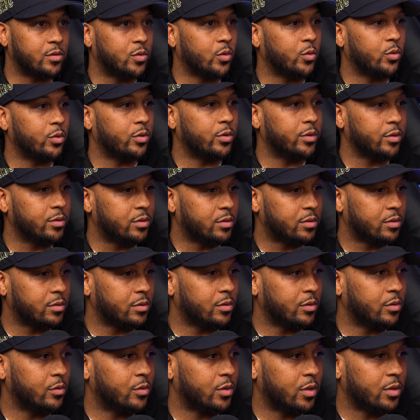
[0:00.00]
towards,
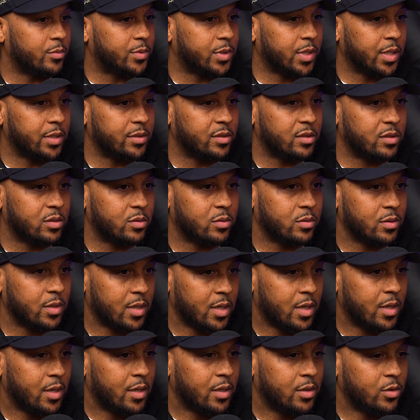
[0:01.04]
you know what I'm saying, just
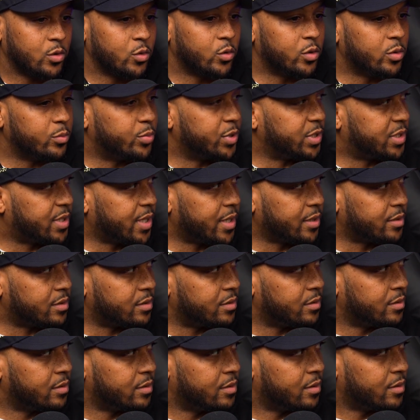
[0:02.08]
doing
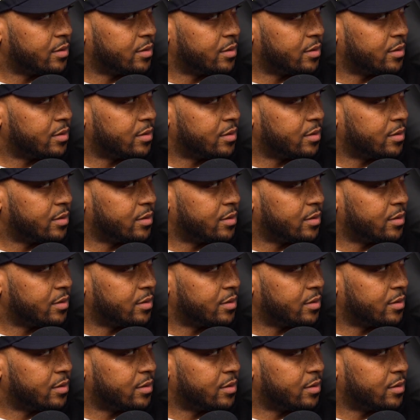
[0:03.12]
protection?